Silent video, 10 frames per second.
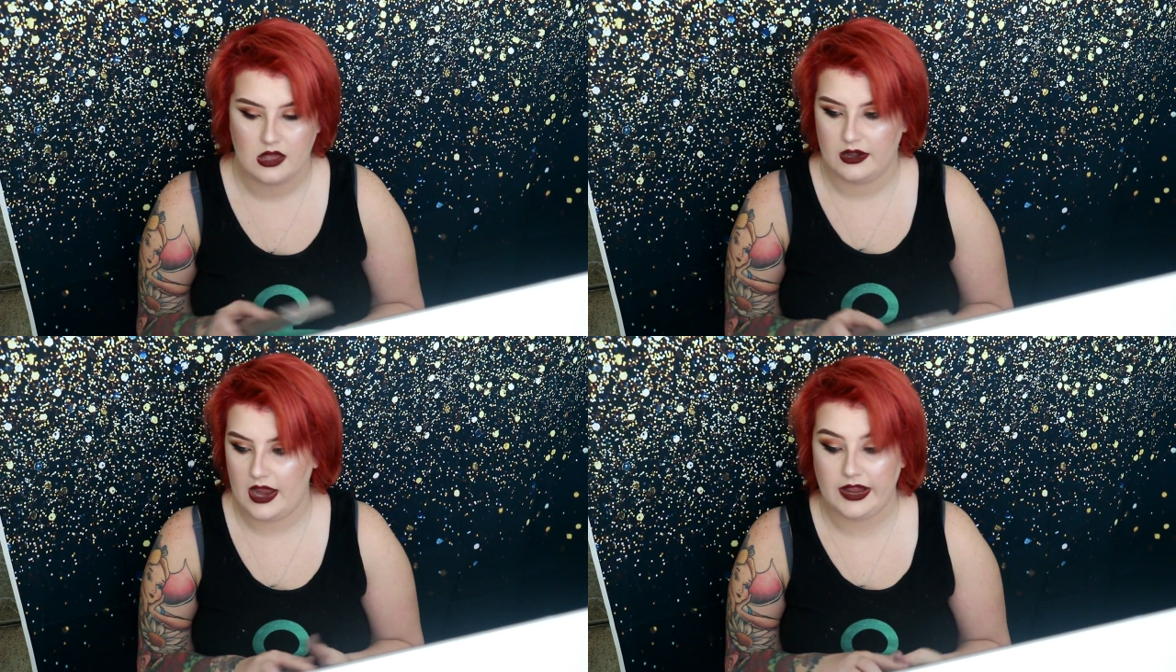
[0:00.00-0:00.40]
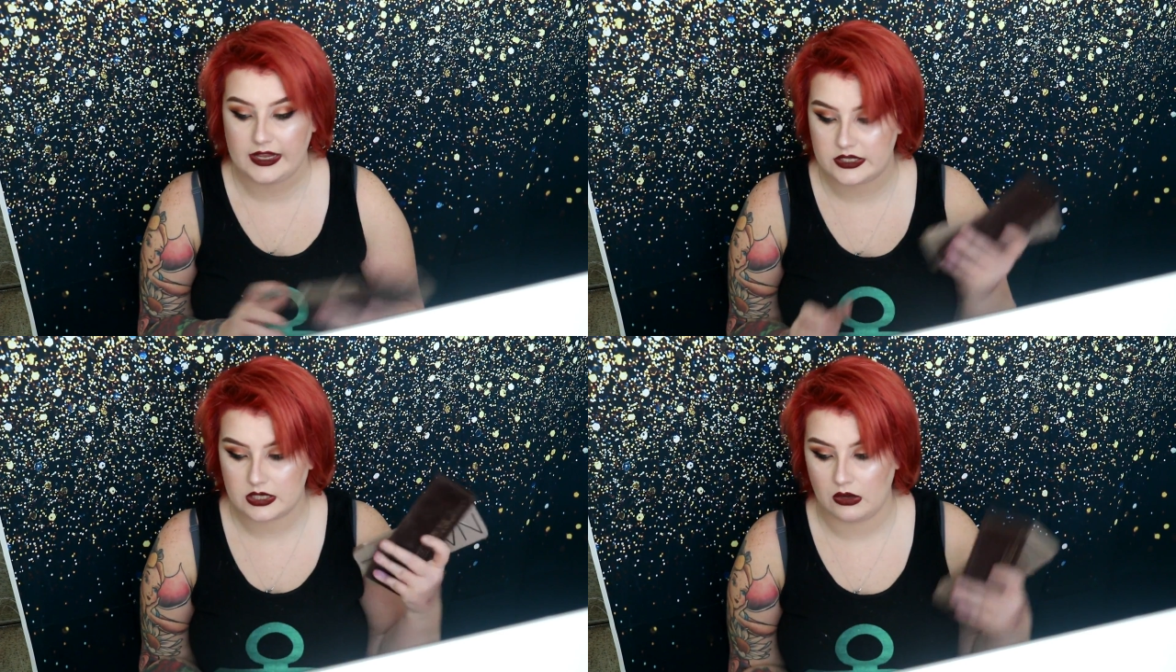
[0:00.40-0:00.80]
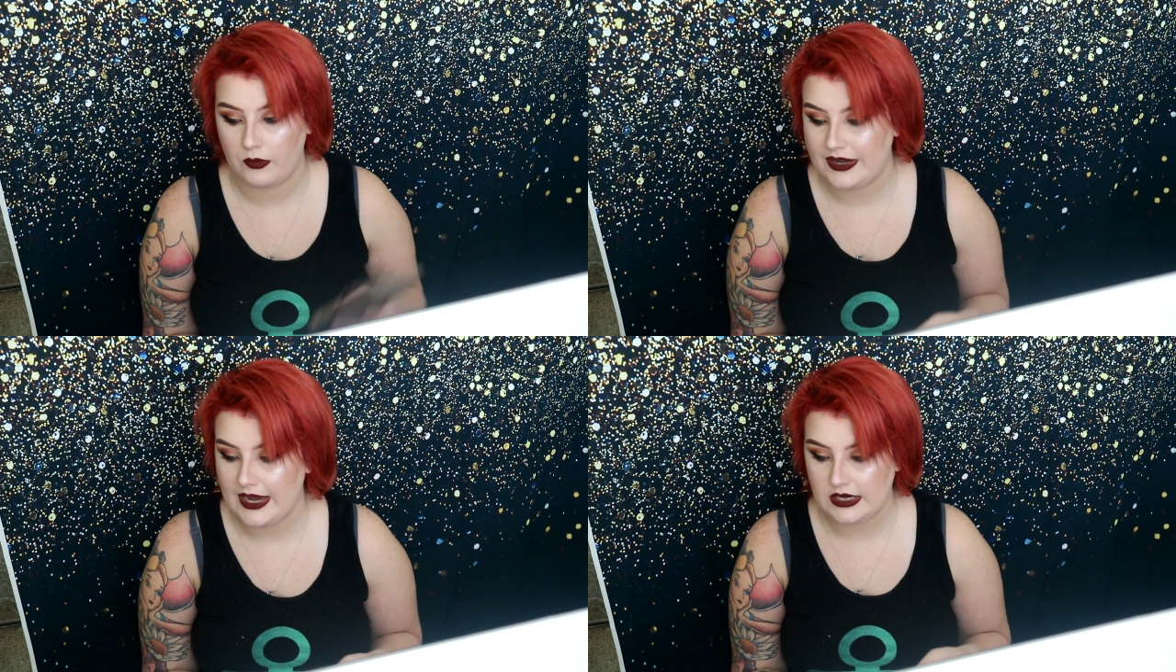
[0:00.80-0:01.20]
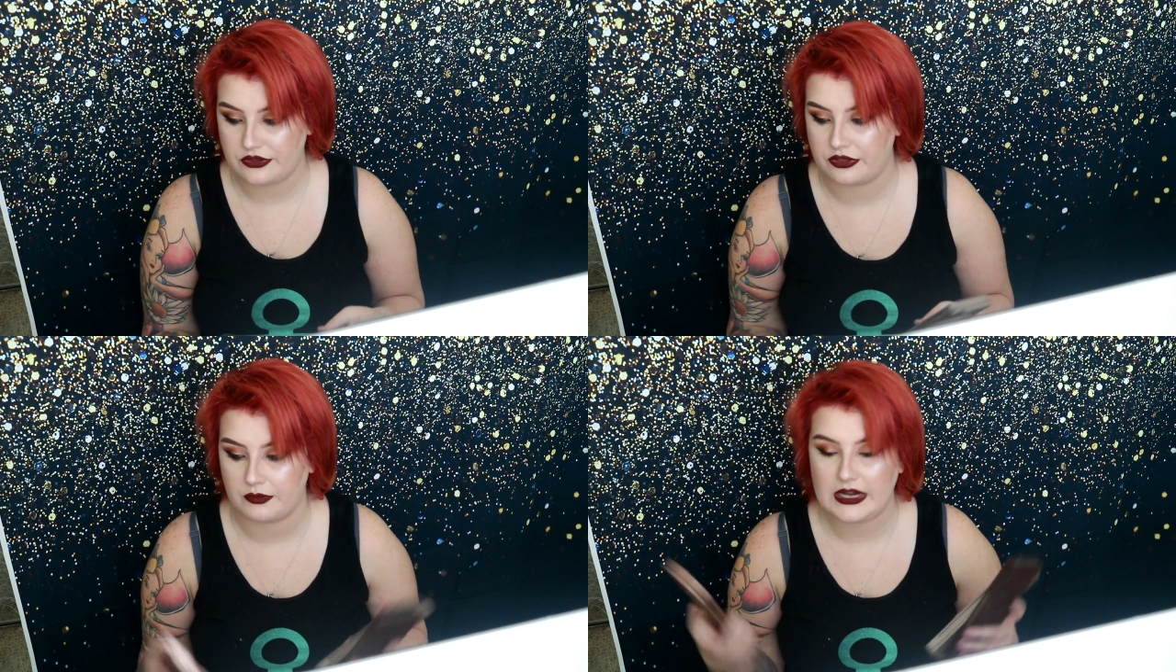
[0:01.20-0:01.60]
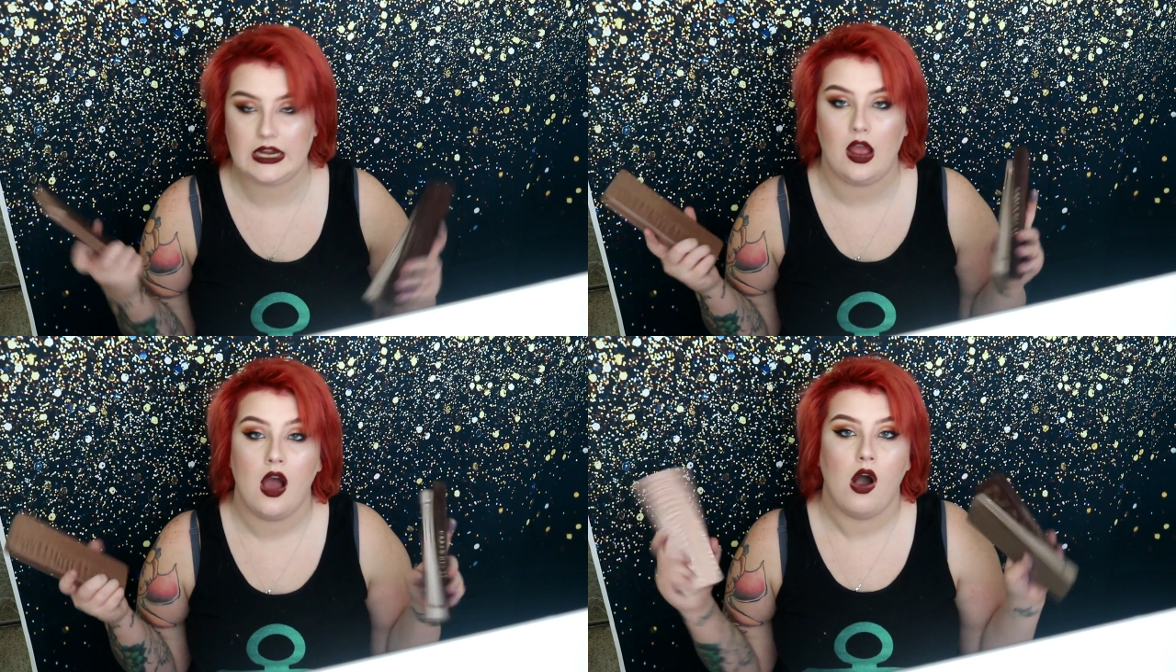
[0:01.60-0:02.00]
Naked 2, and Naked
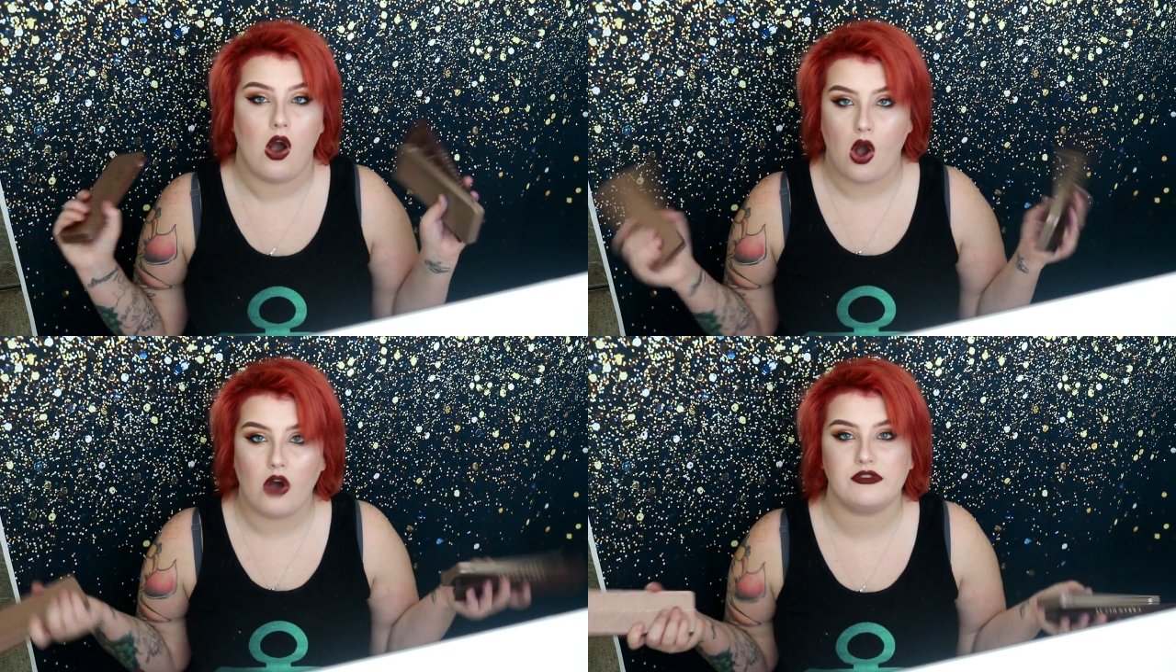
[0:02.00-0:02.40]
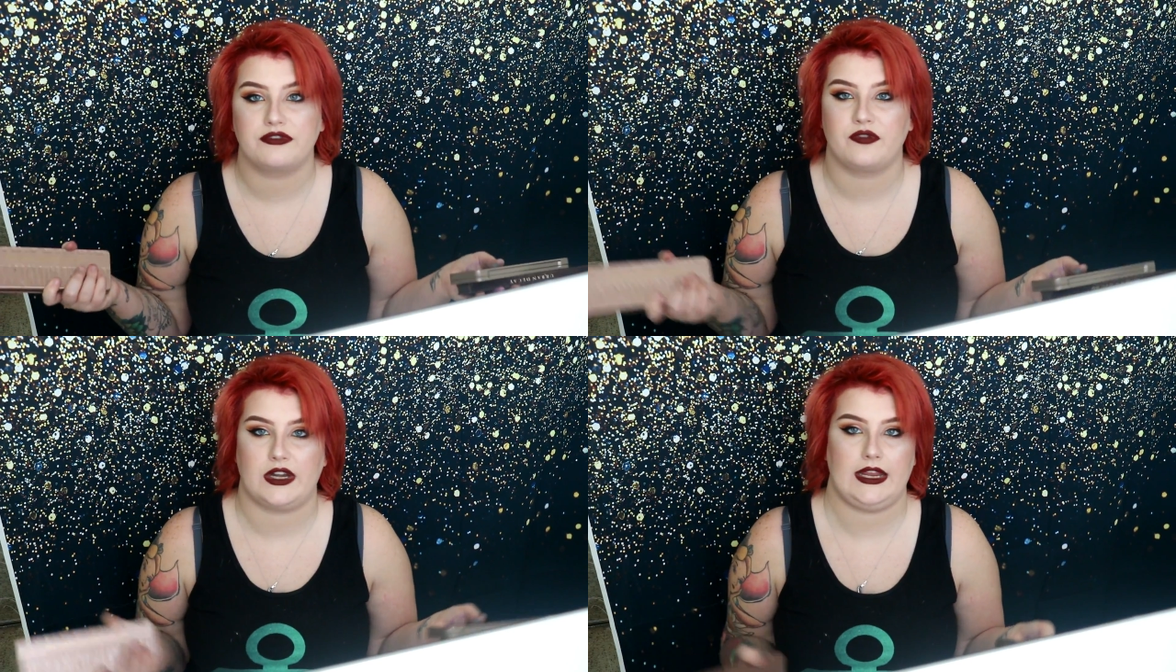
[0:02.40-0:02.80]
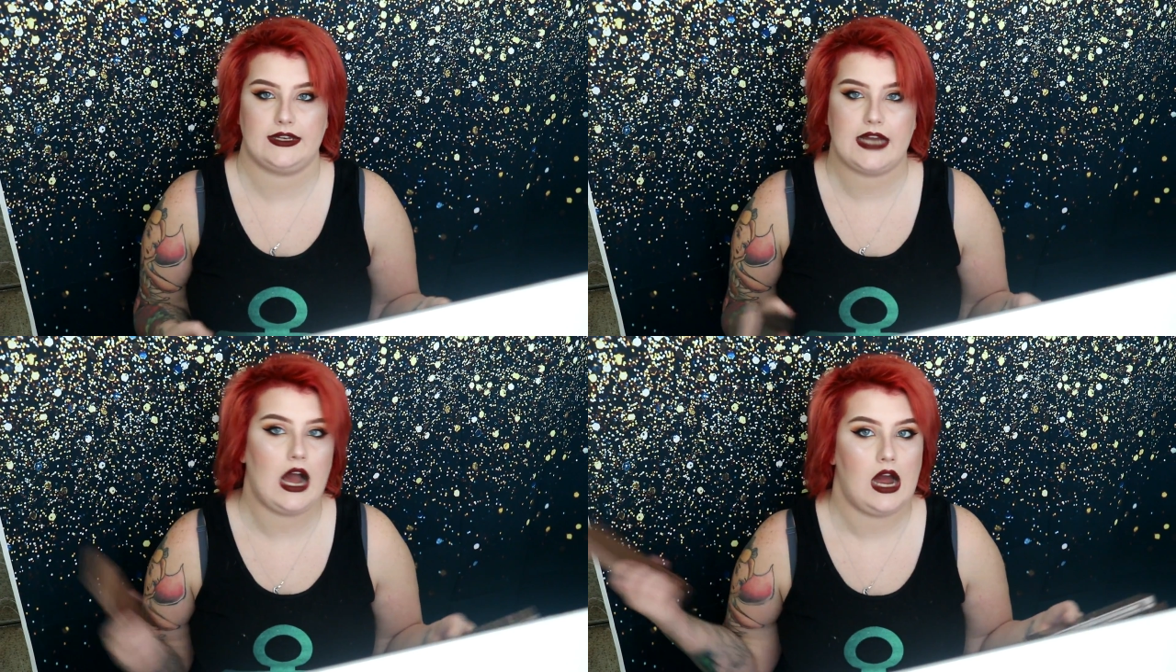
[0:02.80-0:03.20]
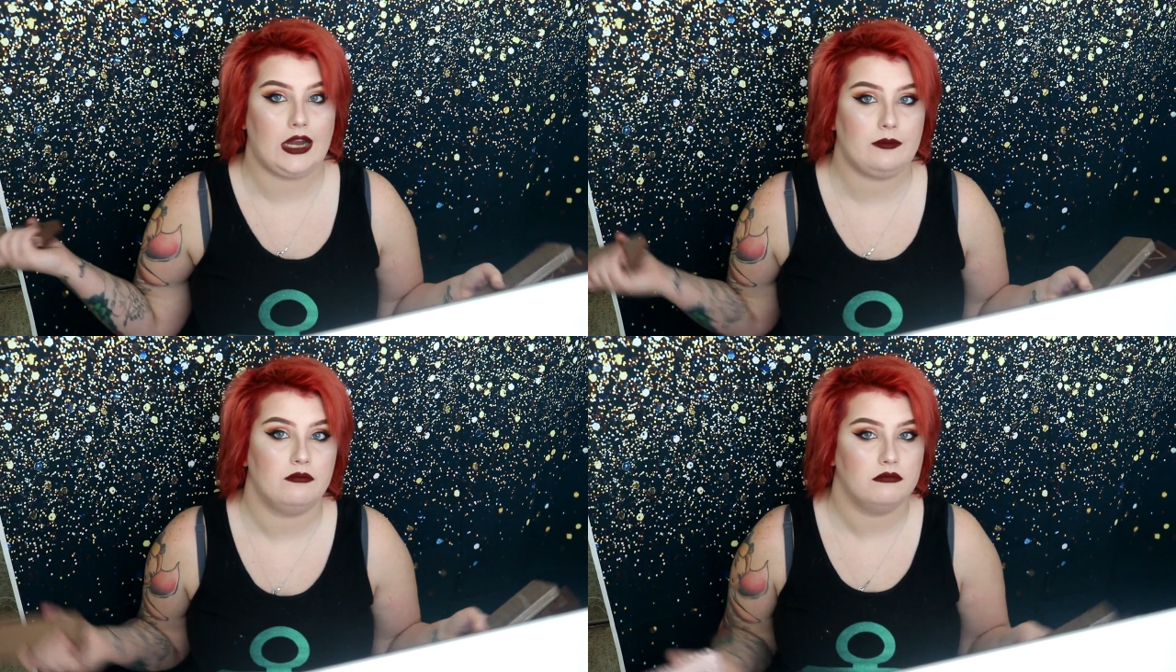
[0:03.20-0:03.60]
3 all the freaking time.